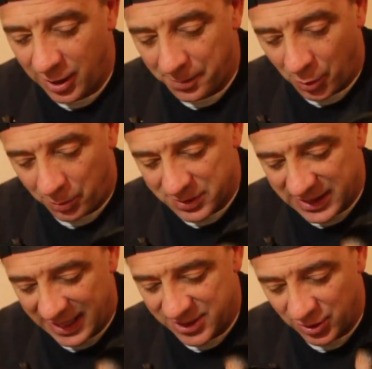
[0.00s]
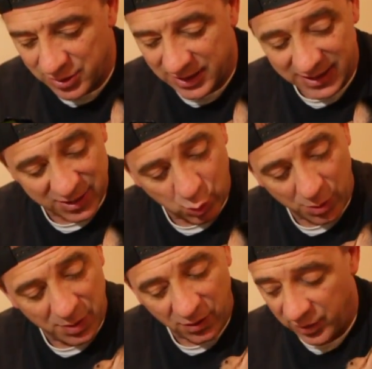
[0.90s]
up on pistachios in this
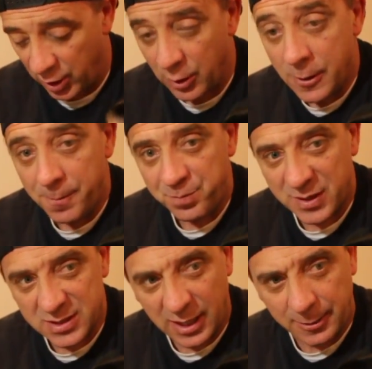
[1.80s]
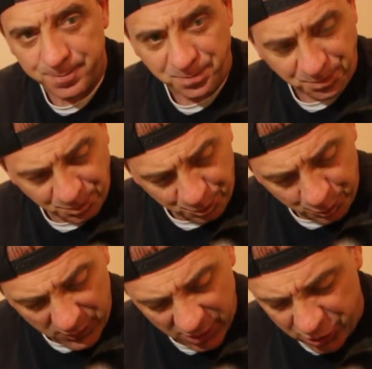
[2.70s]
one meal video. That's like
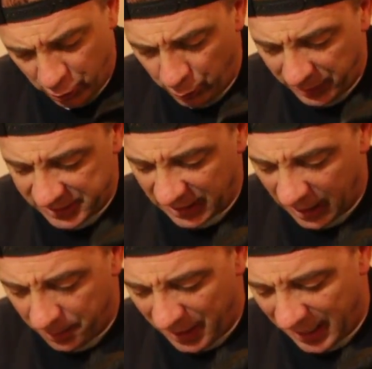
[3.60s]
two big giant